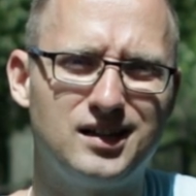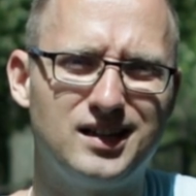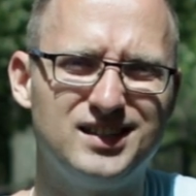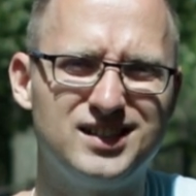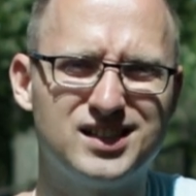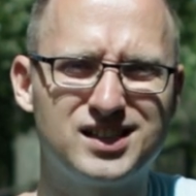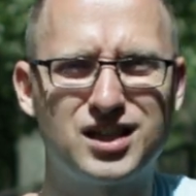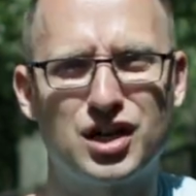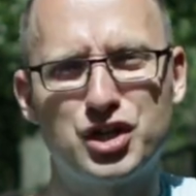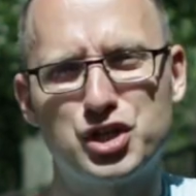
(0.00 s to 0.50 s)
In
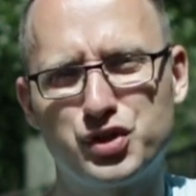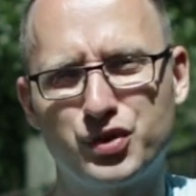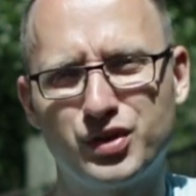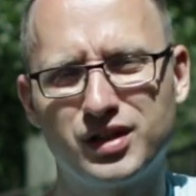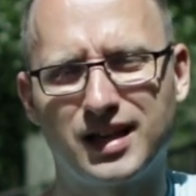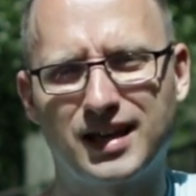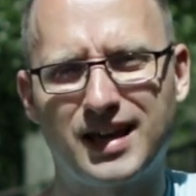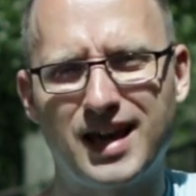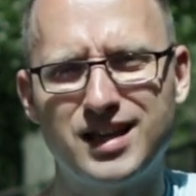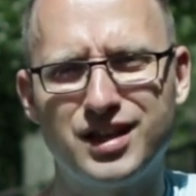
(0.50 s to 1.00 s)
this country,
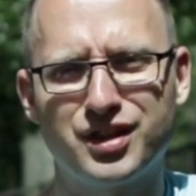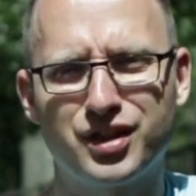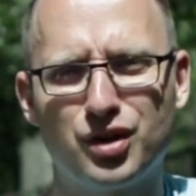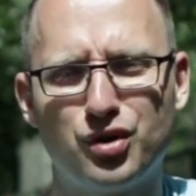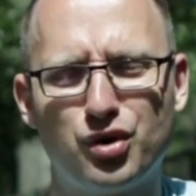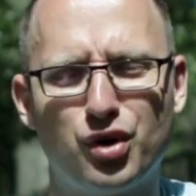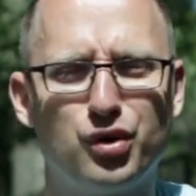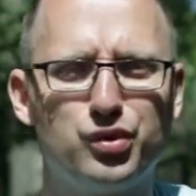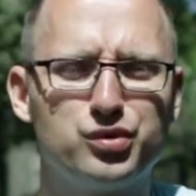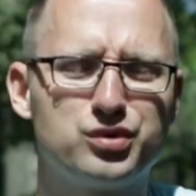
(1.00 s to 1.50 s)
like,
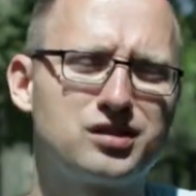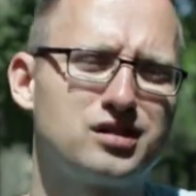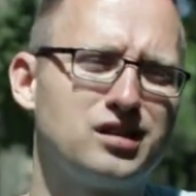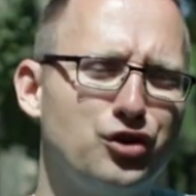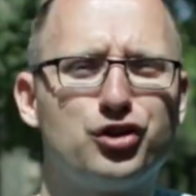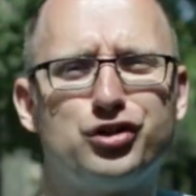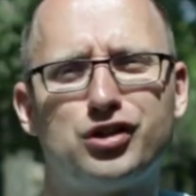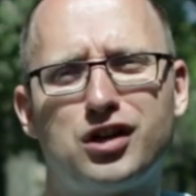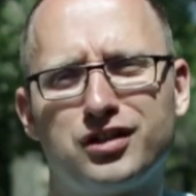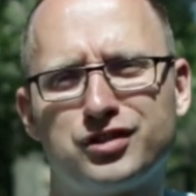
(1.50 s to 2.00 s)
anything goes.
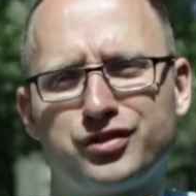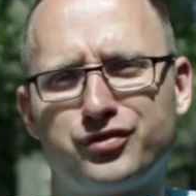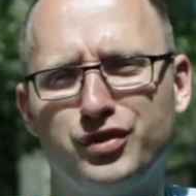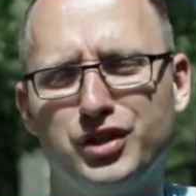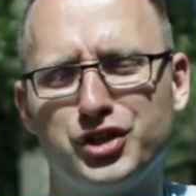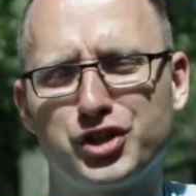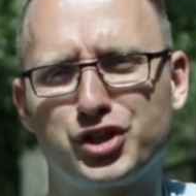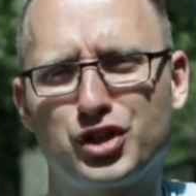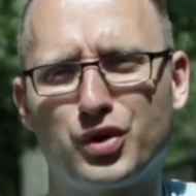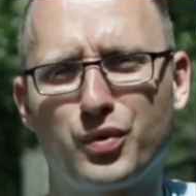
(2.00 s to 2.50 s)
You're not
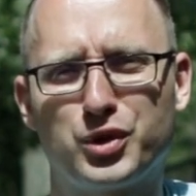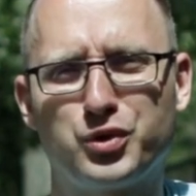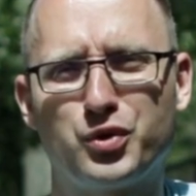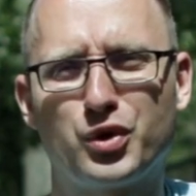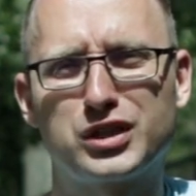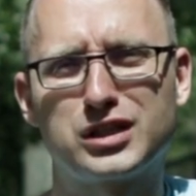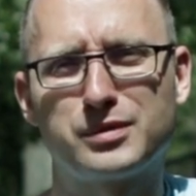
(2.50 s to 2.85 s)
really sure what to